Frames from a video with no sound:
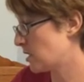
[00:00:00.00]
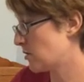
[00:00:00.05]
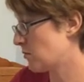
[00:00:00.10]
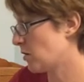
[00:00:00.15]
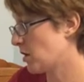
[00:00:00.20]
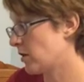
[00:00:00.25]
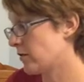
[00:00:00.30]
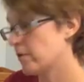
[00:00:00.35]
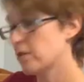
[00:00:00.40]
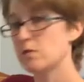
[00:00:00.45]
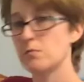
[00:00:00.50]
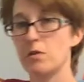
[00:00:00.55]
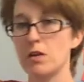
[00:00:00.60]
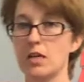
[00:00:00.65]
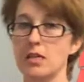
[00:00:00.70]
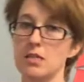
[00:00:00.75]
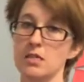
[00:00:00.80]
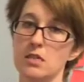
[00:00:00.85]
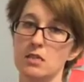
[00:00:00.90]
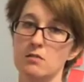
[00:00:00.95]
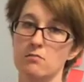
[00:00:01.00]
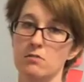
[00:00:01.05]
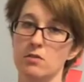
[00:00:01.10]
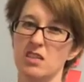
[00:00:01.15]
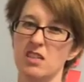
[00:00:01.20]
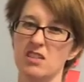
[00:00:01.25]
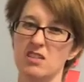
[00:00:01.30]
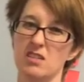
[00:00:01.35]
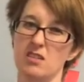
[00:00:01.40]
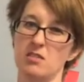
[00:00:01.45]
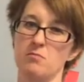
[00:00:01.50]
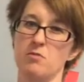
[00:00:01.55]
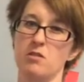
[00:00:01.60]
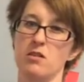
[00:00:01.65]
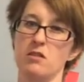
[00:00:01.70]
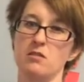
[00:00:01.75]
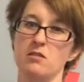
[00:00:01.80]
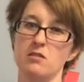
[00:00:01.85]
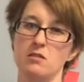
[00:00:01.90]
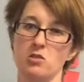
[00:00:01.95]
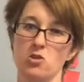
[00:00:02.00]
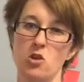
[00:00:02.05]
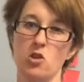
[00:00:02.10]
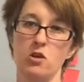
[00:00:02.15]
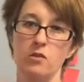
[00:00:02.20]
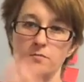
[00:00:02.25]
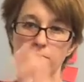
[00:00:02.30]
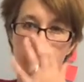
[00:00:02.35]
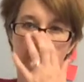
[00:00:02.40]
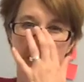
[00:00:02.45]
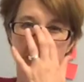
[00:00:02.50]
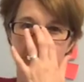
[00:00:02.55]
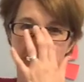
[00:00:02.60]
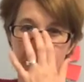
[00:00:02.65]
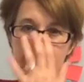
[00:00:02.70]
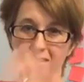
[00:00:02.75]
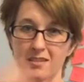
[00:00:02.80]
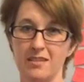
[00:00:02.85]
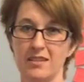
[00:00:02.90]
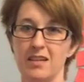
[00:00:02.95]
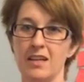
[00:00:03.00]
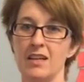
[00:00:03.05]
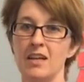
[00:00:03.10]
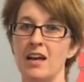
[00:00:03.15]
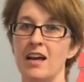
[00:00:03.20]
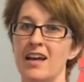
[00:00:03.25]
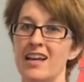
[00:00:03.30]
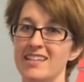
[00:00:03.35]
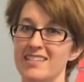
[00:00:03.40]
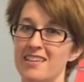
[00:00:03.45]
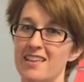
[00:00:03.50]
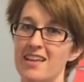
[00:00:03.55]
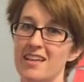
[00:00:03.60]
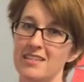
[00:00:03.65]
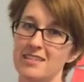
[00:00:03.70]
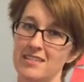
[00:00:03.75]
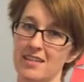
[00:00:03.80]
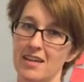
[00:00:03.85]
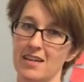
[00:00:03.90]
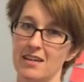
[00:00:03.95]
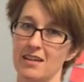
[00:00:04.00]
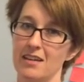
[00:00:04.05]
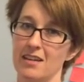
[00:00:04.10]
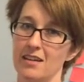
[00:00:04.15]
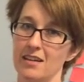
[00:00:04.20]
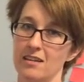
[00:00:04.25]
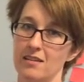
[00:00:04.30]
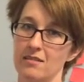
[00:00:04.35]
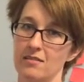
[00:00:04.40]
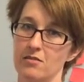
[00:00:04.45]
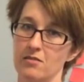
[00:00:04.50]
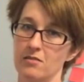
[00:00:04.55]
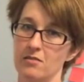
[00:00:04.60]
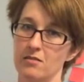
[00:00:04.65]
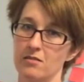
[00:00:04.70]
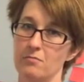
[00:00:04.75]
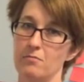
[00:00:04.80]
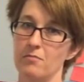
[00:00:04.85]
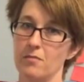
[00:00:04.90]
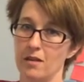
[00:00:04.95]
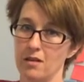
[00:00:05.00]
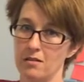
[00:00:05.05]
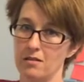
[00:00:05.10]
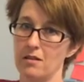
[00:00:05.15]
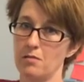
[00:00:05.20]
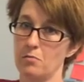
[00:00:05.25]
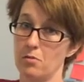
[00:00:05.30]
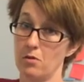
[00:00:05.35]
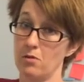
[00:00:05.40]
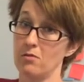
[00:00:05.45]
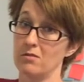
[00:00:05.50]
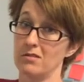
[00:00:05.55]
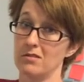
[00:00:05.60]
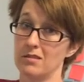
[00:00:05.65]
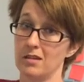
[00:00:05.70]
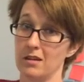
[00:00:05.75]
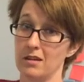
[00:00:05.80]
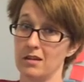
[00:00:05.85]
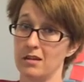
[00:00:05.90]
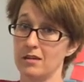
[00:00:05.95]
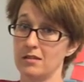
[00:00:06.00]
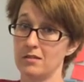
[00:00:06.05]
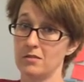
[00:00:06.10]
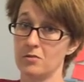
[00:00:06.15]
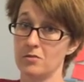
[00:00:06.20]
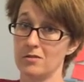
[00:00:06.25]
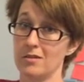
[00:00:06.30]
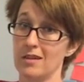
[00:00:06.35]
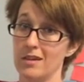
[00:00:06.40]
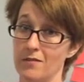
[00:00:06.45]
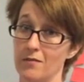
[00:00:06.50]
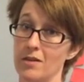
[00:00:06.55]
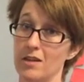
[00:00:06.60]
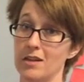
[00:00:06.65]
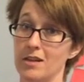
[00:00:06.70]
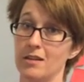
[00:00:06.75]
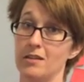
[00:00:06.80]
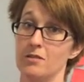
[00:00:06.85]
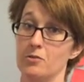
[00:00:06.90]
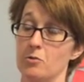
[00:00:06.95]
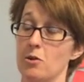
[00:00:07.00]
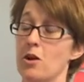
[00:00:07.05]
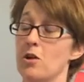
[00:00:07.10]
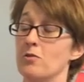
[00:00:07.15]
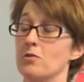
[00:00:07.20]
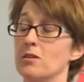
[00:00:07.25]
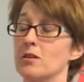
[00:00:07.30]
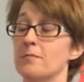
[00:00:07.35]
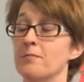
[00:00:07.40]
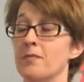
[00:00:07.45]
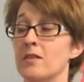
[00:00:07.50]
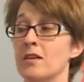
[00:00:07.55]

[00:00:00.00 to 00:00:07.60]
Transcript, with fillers: Well, this week I didn't really touch my shawl. Eh, it's a lot of stock in it, like knit purl stuck in it too. It's not even knitting it around.